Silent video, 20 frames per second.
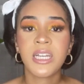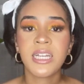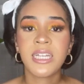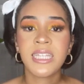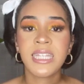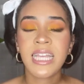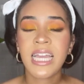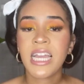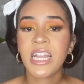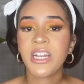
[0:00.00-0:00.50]

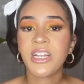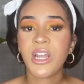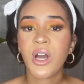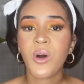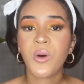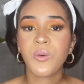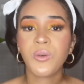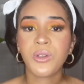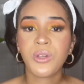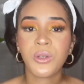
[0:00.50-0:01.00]
And
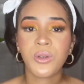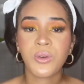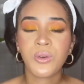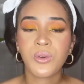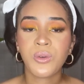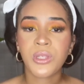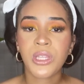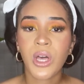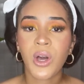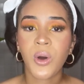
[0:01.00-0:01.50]
don't
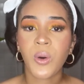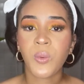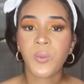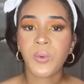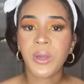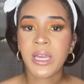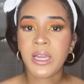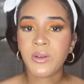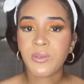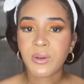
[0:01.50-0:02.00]
use a
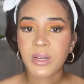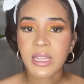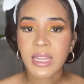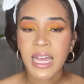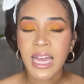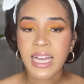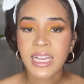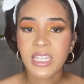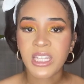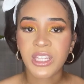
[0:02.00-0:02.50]
weak
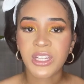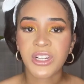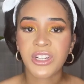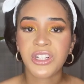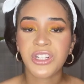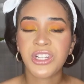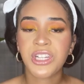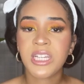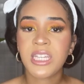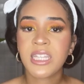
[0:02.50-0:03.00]

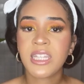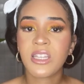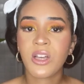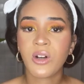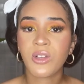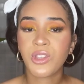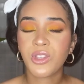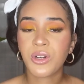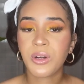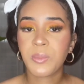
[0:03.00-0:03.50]
relaxer. Just
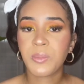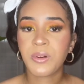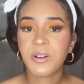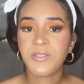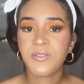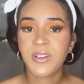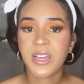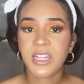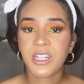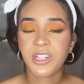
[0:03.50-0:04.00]
go to a
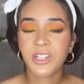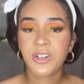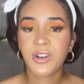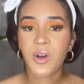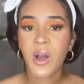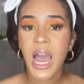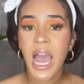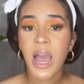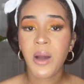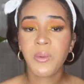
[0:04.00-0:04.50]

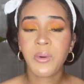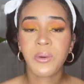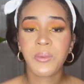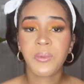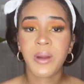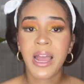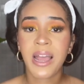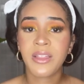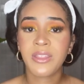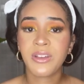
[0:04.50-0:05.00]
professional. I would
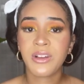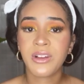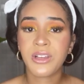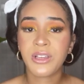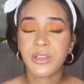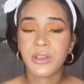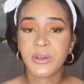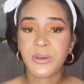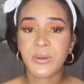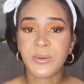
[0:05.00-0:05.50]
rather
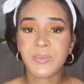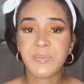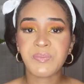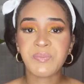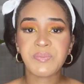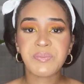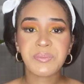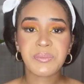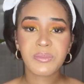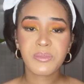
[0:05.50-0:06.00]

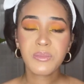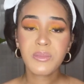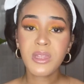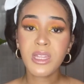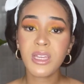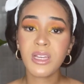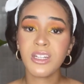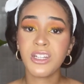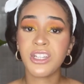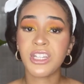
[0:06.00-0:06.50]
you
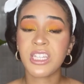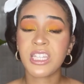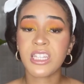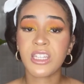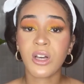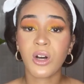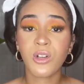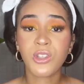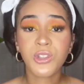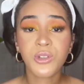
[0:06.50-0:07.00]
just
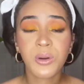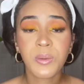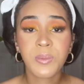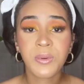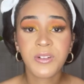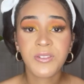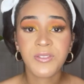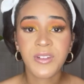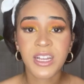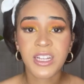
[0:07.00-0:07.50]
go to a
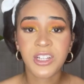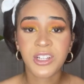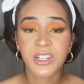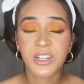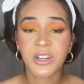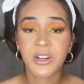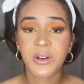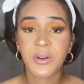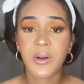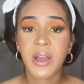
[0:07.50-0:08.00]

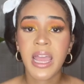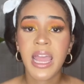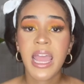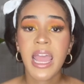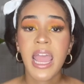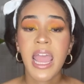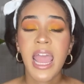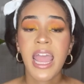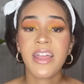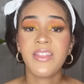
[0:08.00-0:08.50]
professional
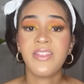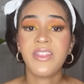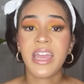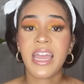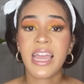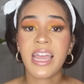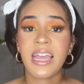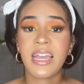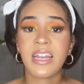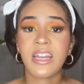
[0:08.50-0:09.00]

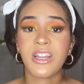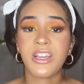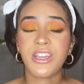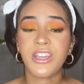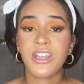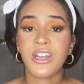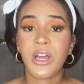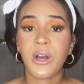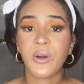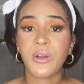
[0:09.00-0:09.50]
than,
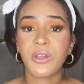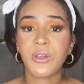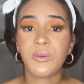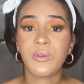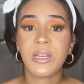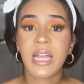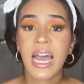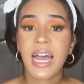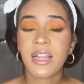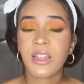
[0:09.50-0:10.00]
you know, you
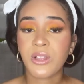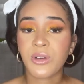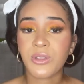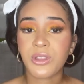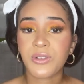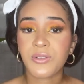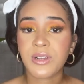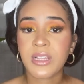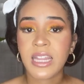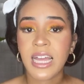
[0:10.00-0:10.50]
dilute
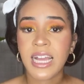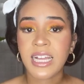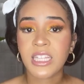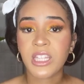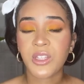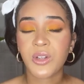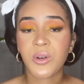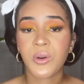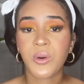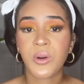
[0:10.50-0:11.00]
the
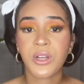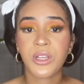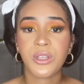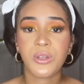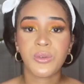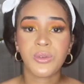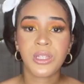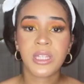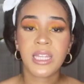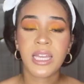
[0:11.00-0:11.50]
relaxer or
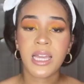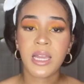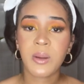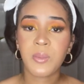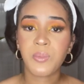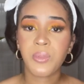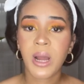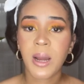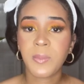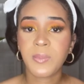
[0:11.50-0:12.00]
use the
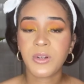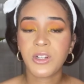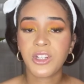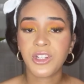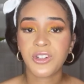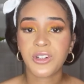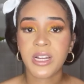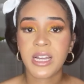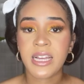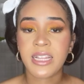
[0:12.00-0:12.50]
improper
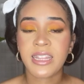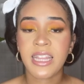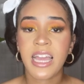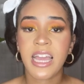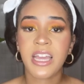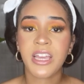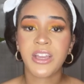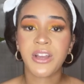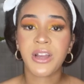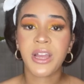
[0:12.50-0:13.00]
strength
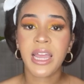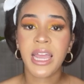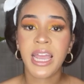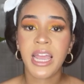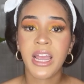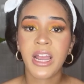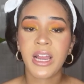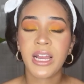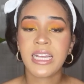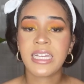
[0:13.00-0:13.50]
and your
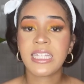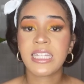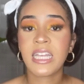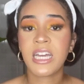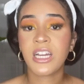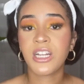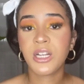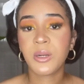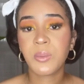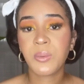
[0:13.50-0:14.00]
hair is
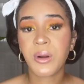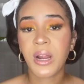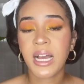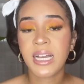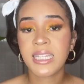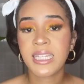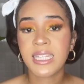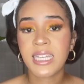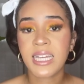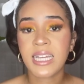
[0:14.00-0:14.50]
under
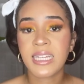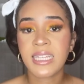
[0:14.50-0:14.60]
process